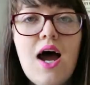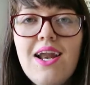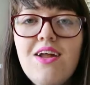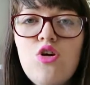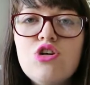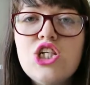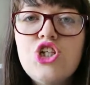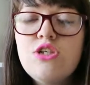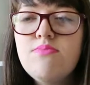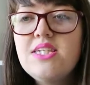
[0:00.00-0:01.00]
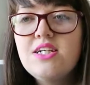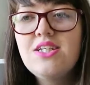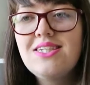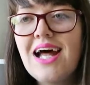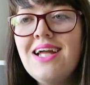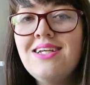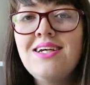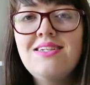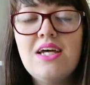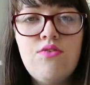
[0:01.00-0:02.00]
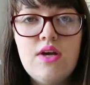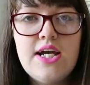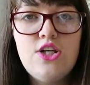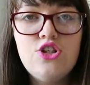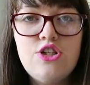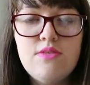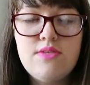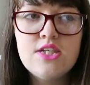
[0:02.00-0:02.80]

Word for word: and it looks at just misunderstandings in relationships.